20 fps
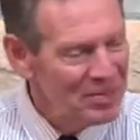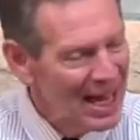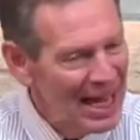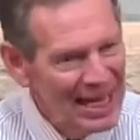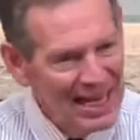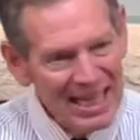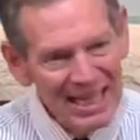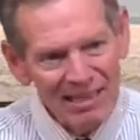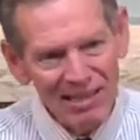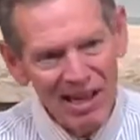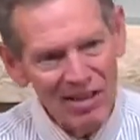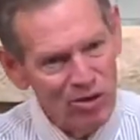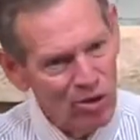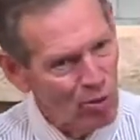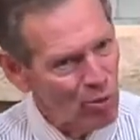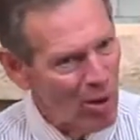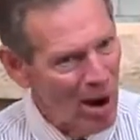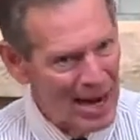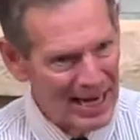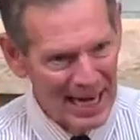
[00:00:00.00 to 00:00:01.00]
and he's at the
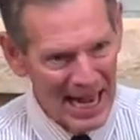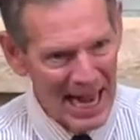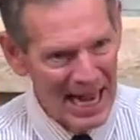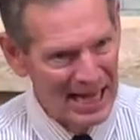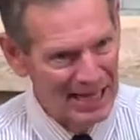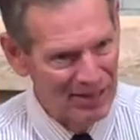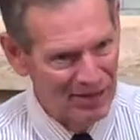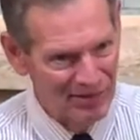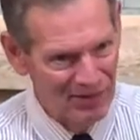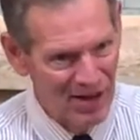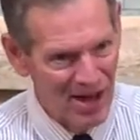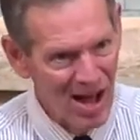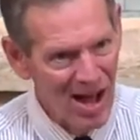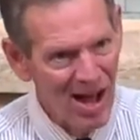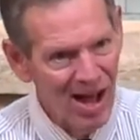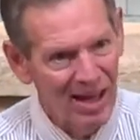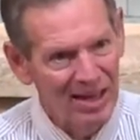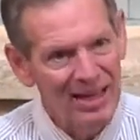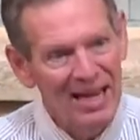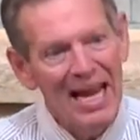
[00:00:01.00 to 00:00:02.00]
right hand of
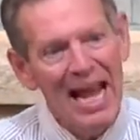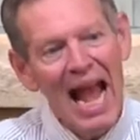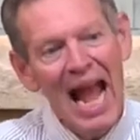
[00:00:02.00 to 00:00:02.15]
God,